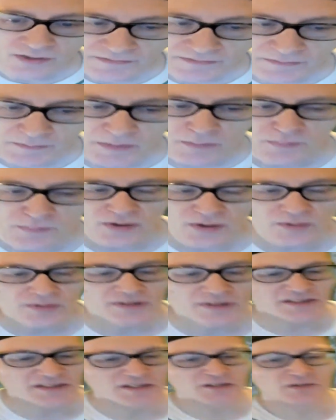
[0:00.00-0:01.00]
from a
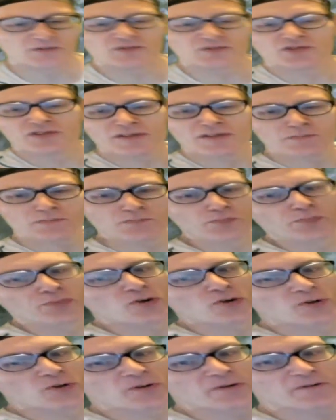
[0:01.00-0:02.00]
broken nose and a
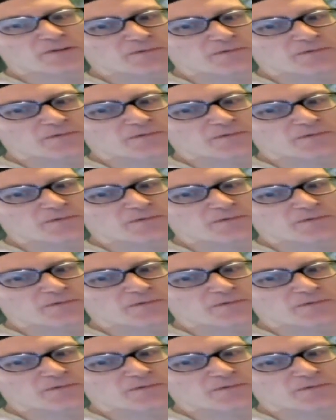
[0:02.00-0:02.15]
broken